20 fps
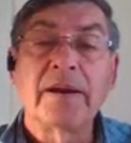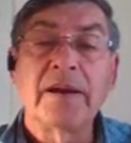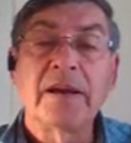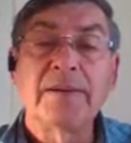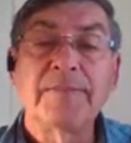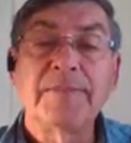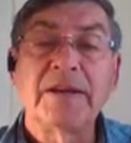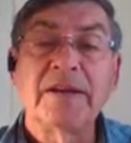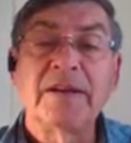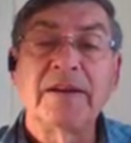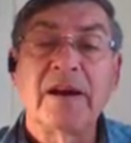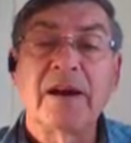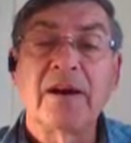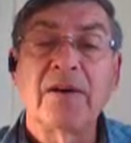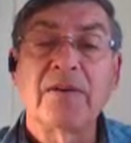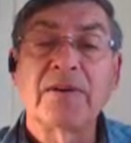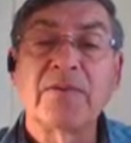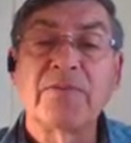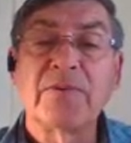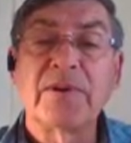Amy,
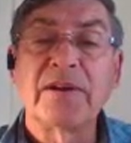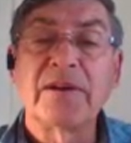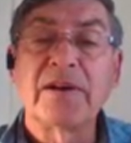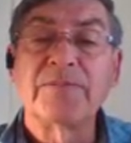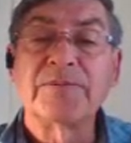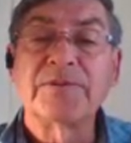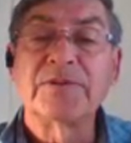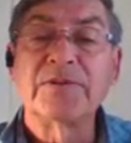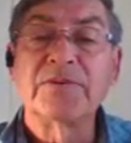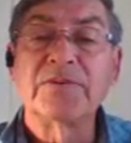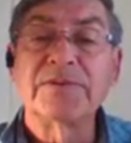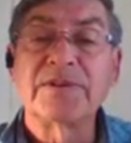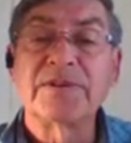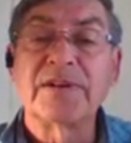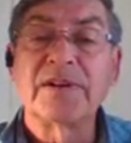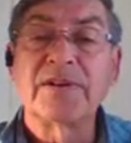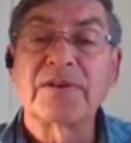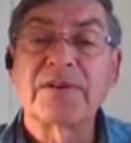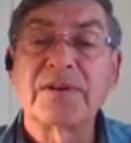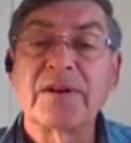how can we help students
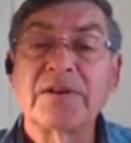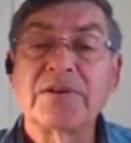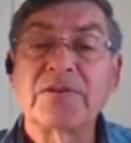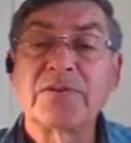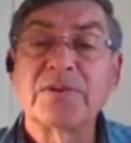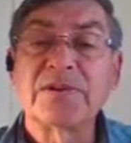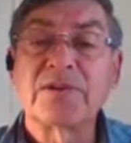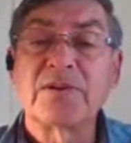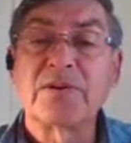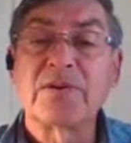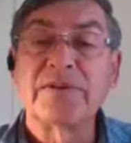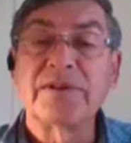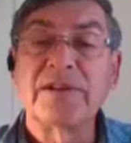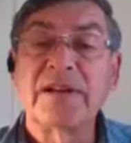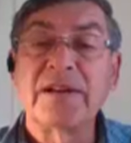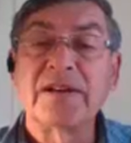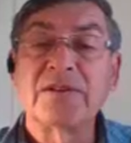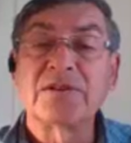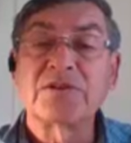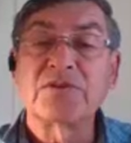in other countries learn
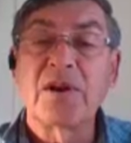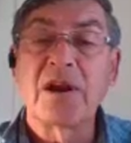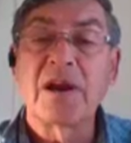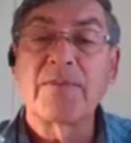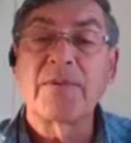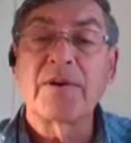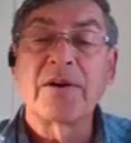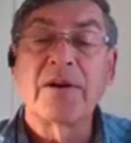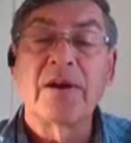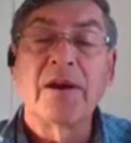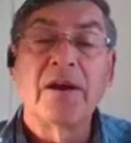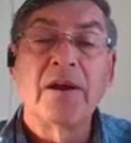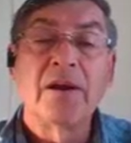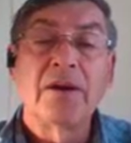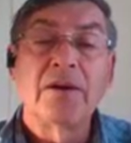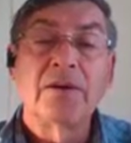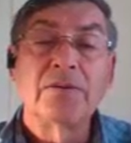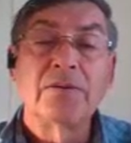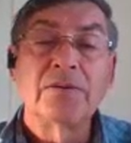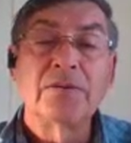the English grammar?
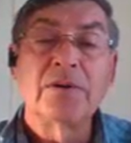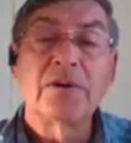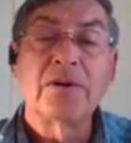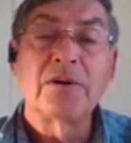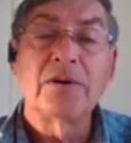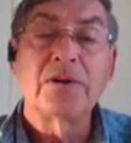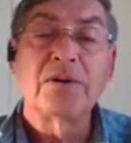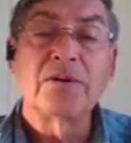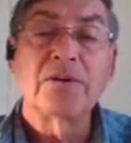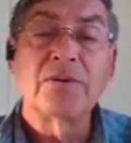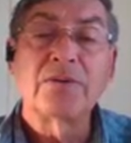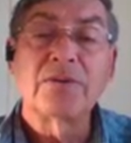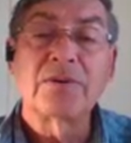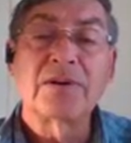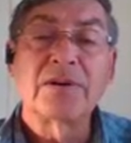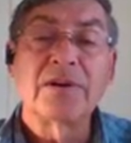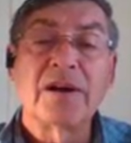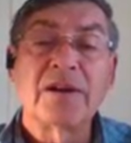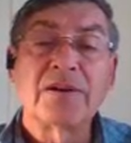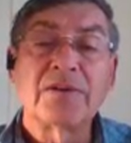No,
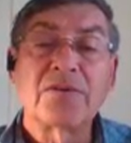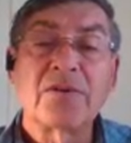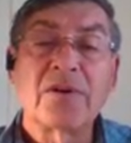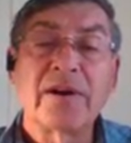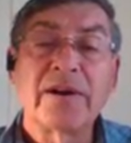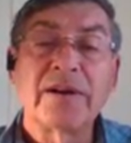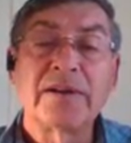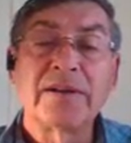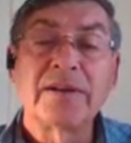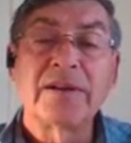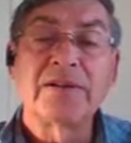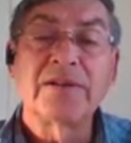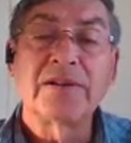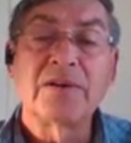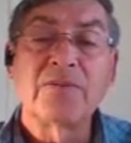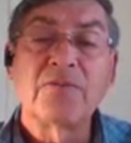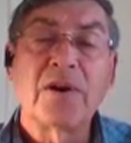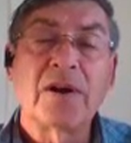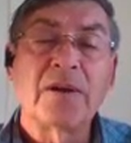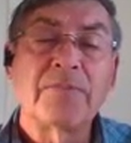we're not trying to get
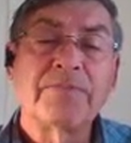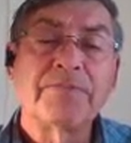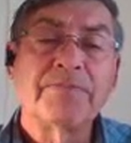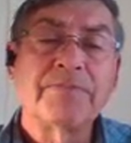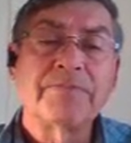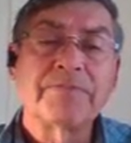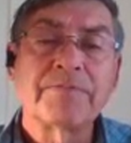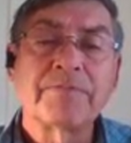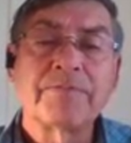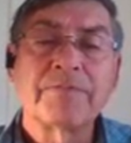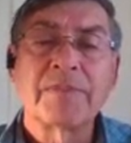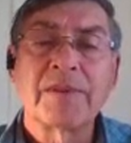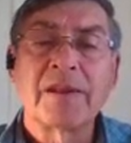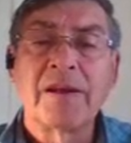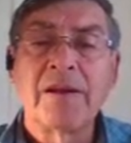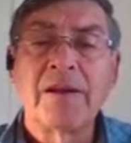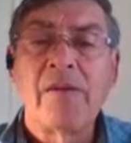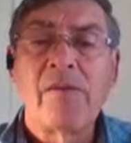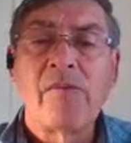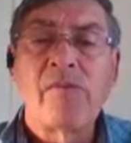them. Well,
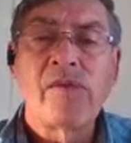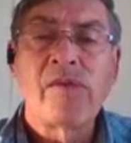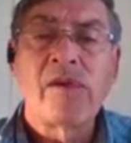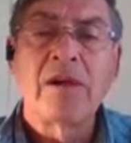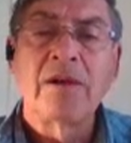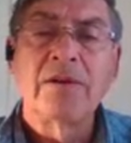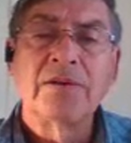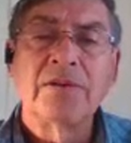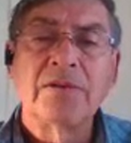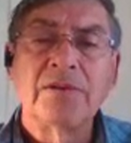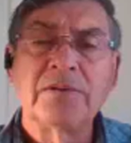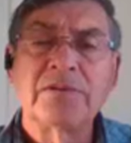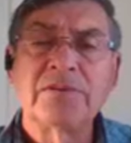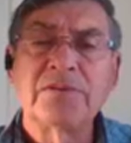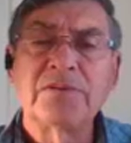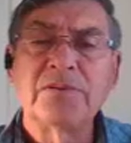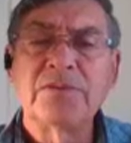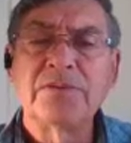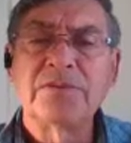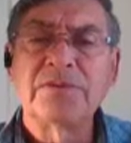
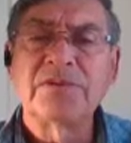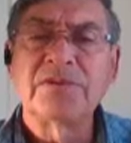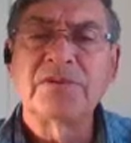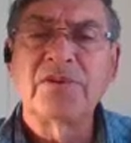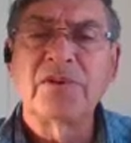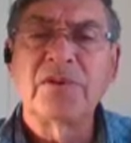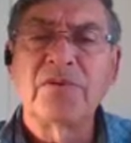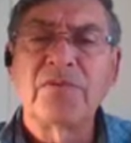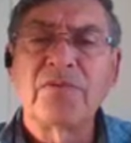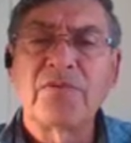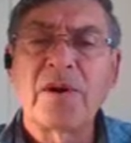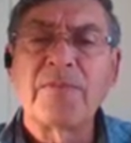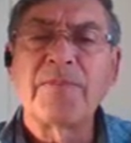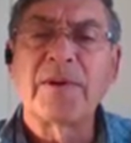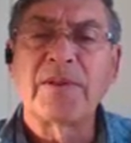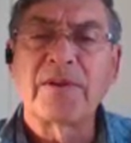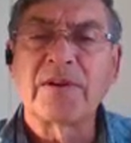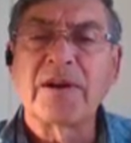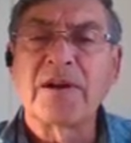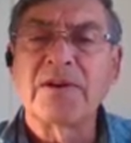students
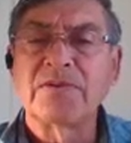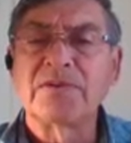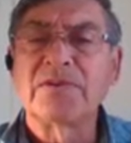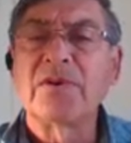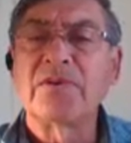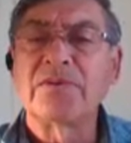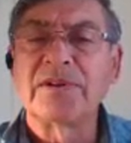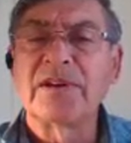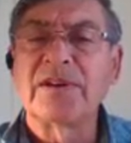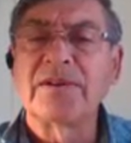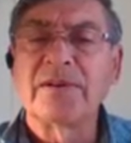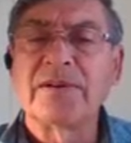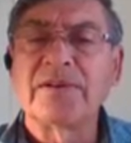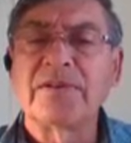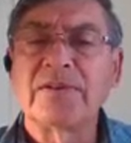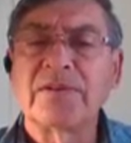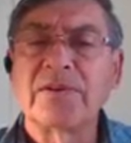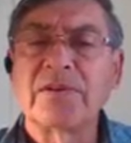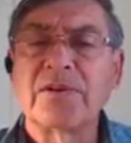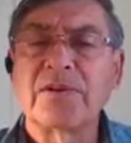from other countries, I'll say,
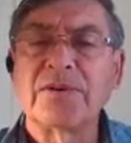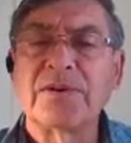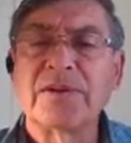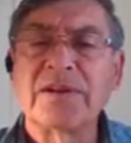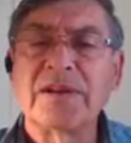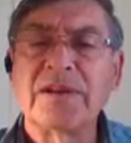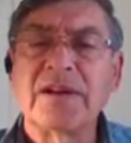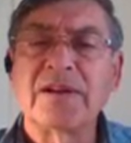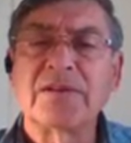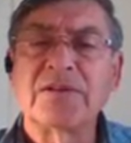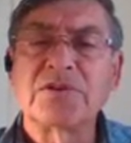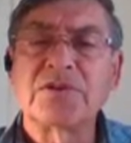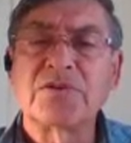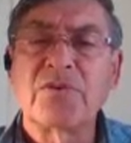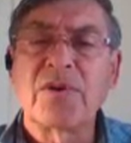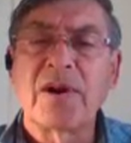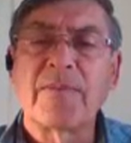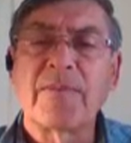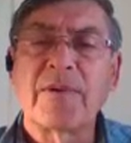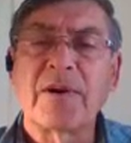learn the English
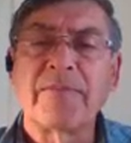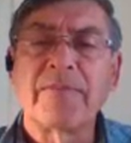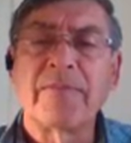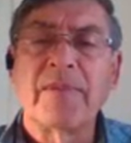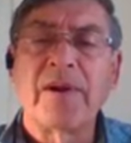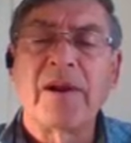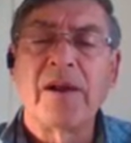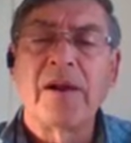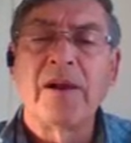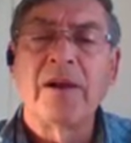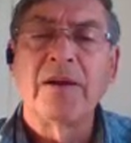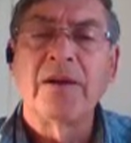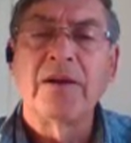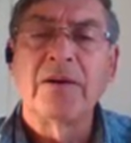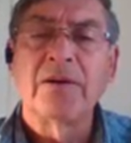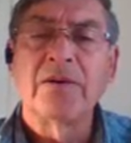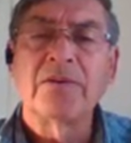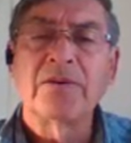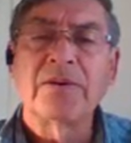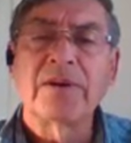grammar.
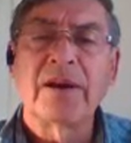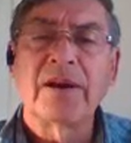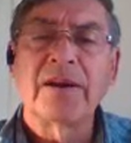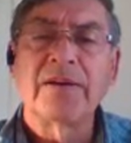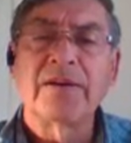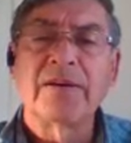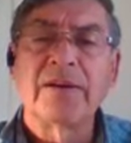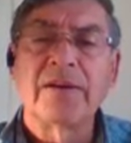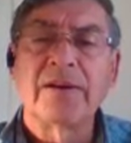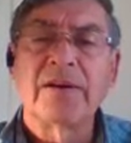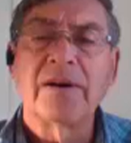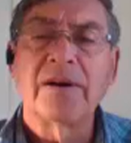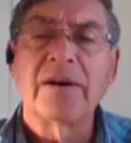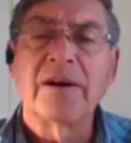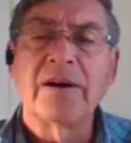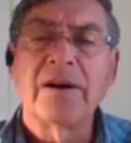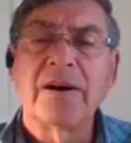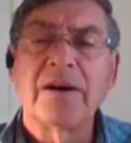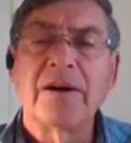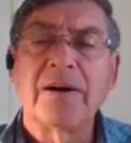Okay.
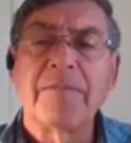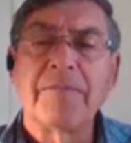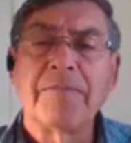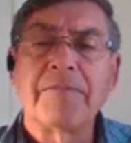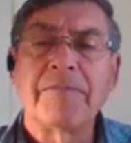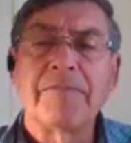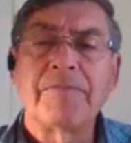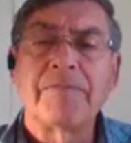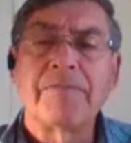I